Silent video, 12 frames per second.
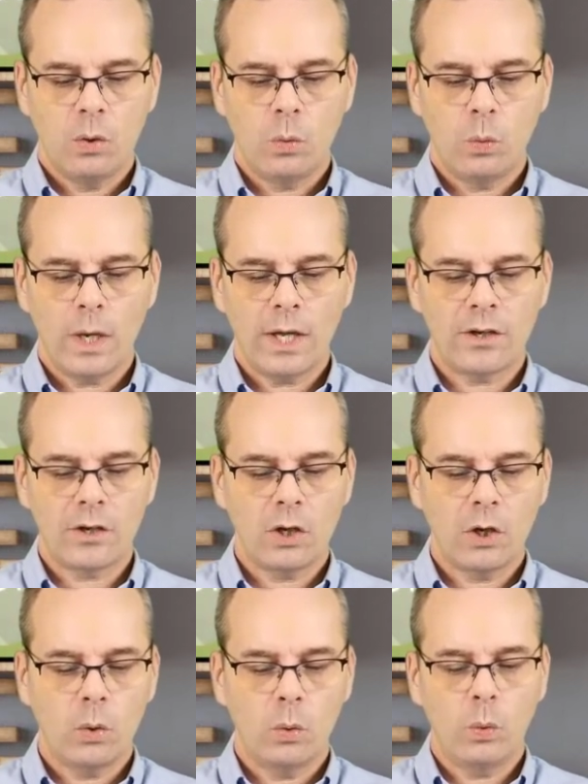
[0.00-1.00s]
whether
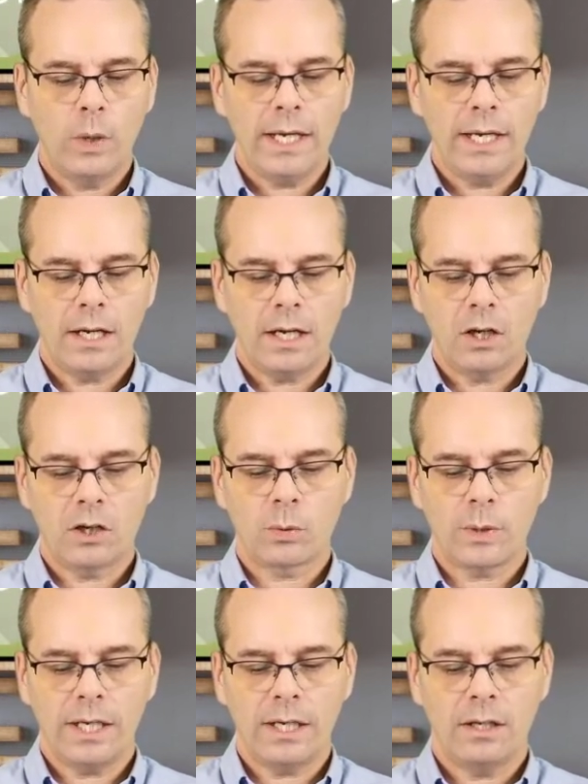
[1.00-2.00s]
we
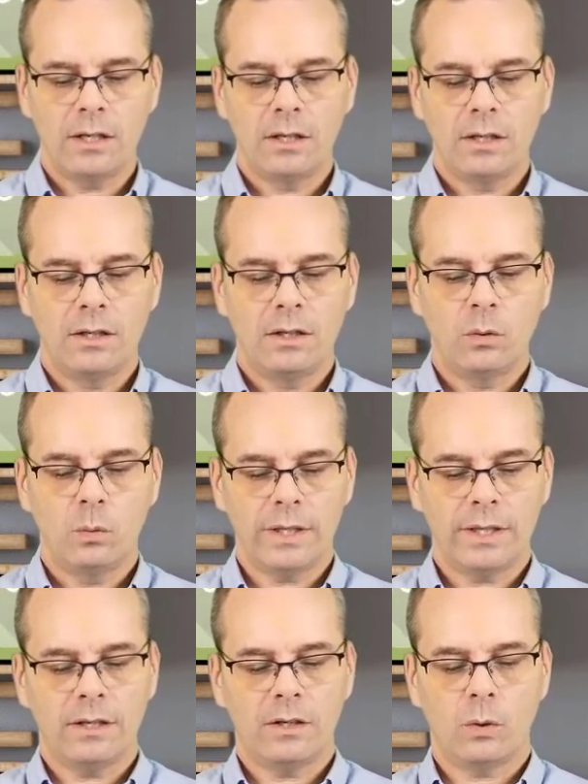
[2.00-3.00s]
agree
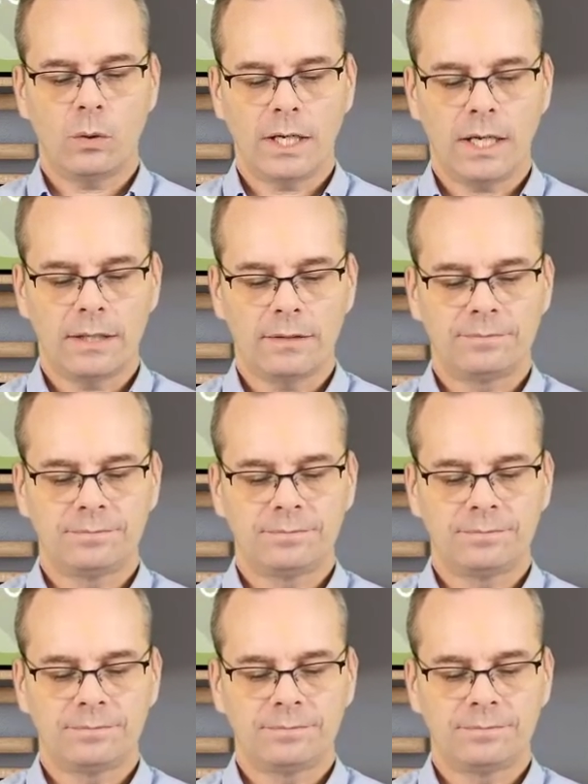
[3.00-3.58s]
with it or not.